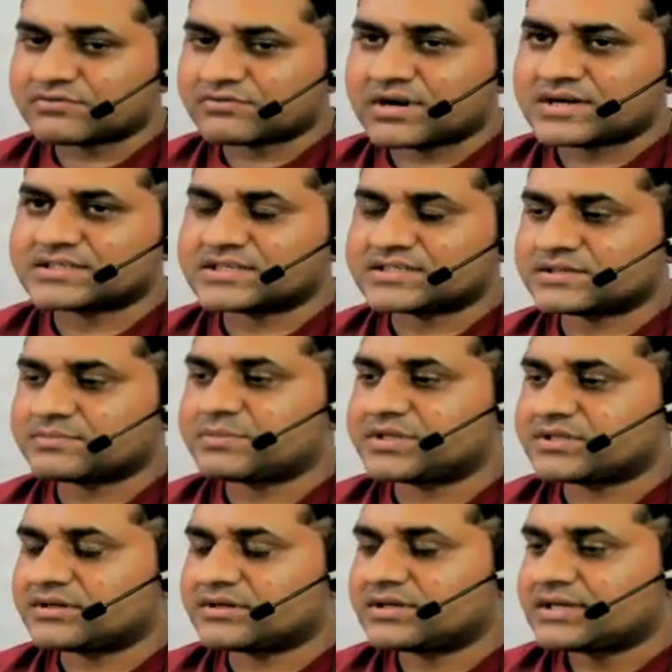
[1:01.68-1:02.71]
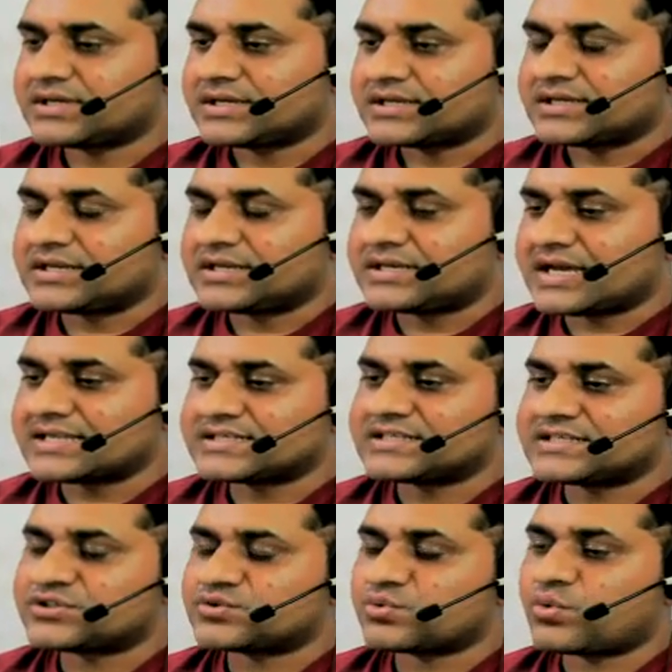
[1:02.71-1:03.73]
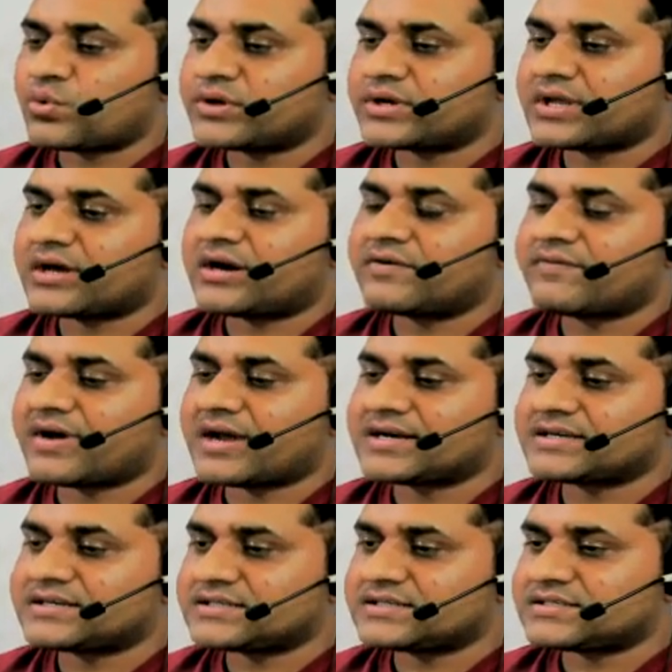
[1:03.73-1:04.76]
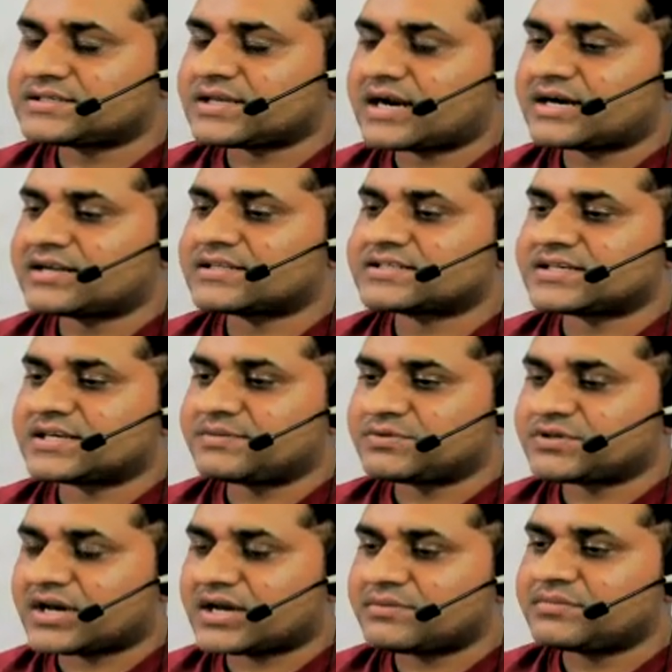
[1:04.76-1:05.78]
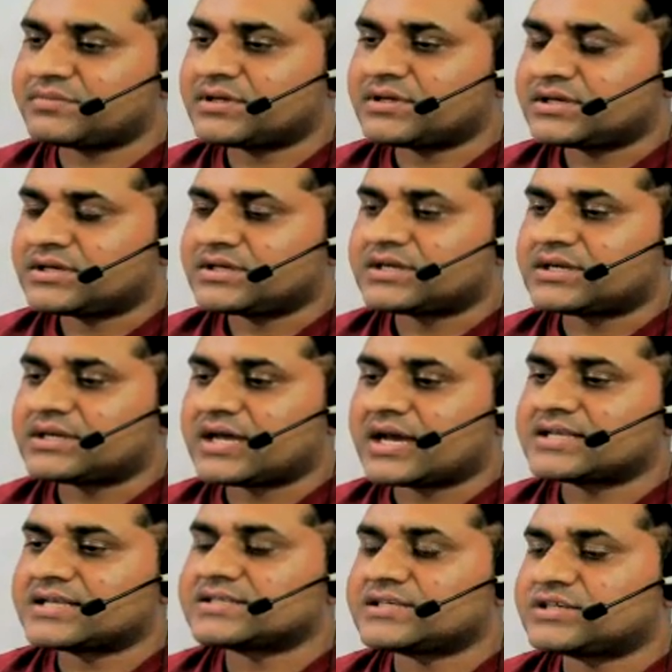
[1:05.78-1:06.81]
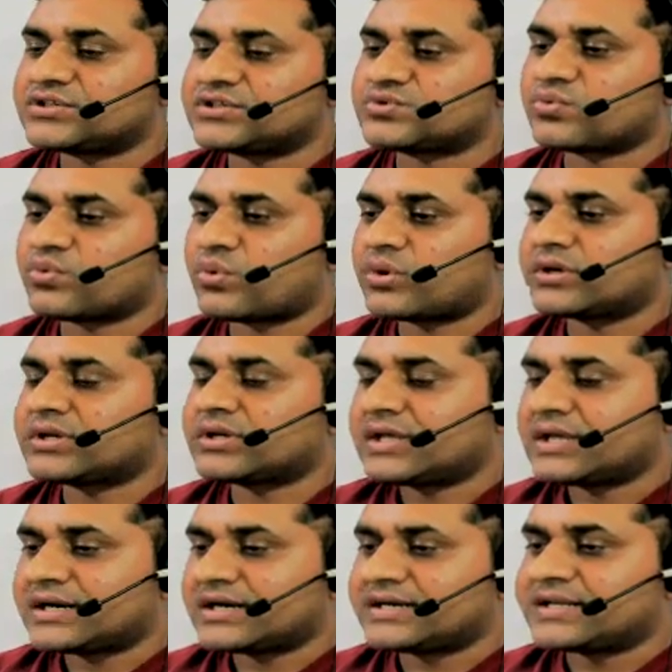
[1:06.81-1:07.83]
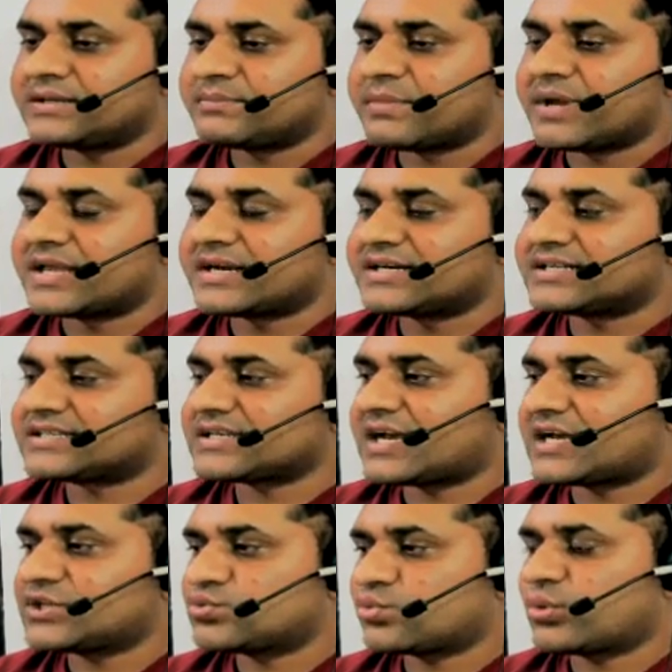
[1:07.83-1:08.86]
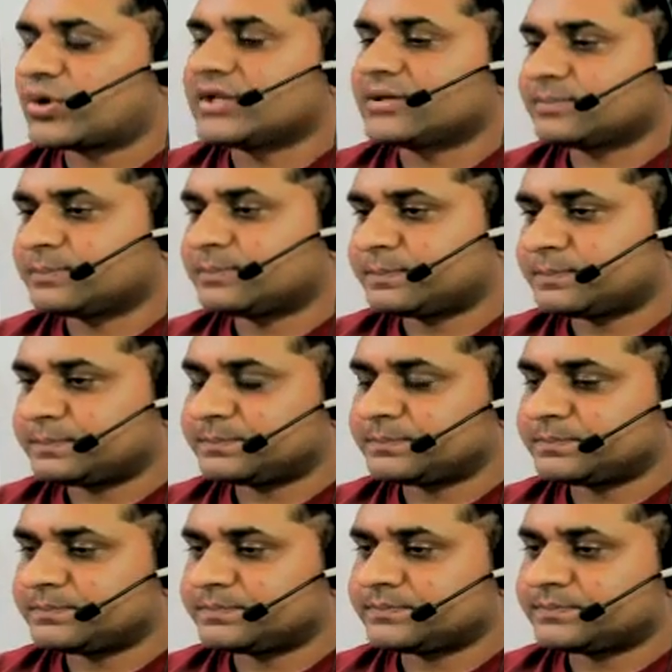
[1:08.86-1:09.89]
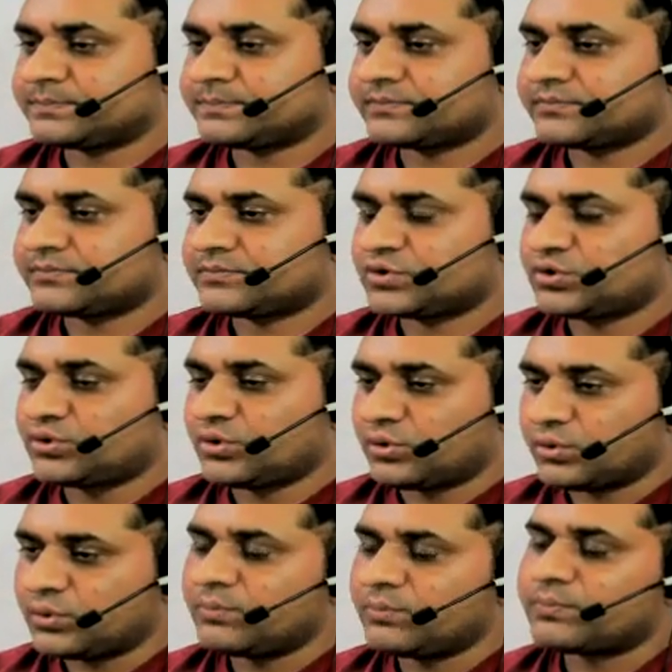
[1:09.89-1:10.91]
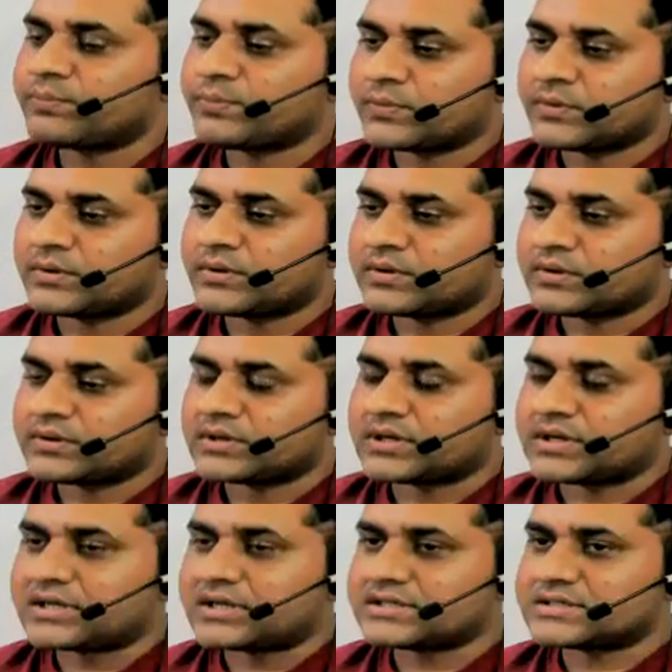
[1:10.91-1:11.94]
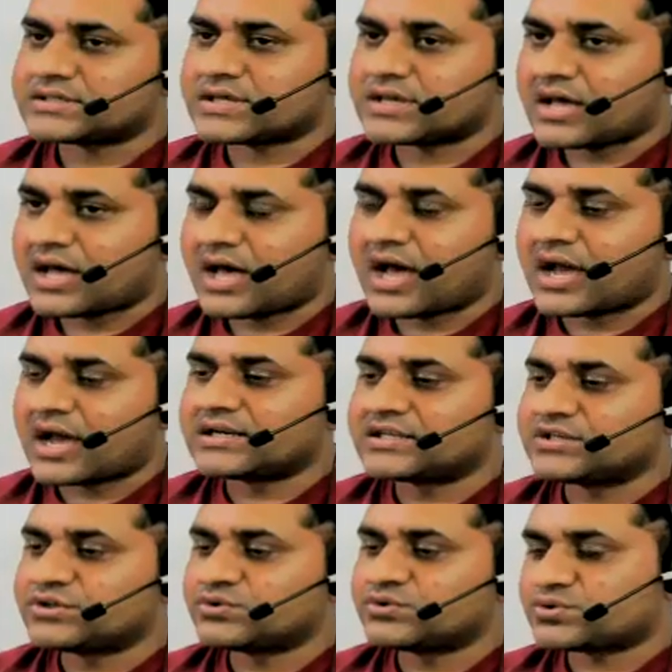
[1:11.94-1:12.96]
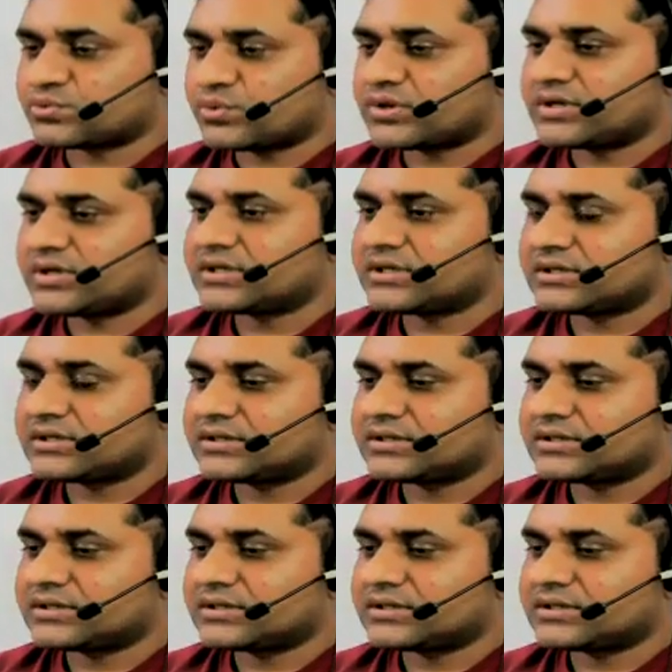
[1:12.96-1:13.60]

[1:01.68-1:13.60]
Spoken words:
translation method, it has its own advantages. At the same time, it has its own demerits as well. Though it is highly used one